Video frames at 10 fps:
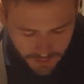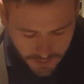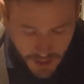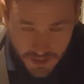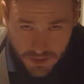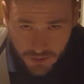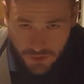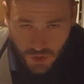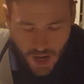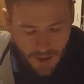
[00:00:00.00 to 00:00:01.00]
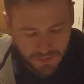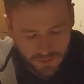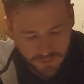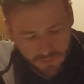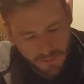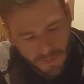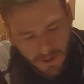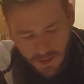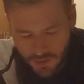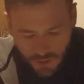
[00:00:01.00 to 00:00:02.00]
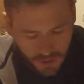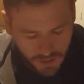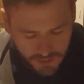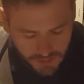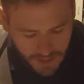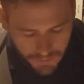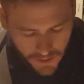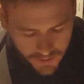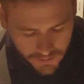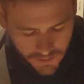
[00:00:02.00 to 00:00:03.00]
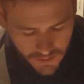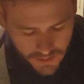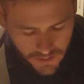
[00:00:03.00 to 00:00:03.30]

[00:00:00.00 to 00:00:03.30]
Cut it till it drops. And you can just keep on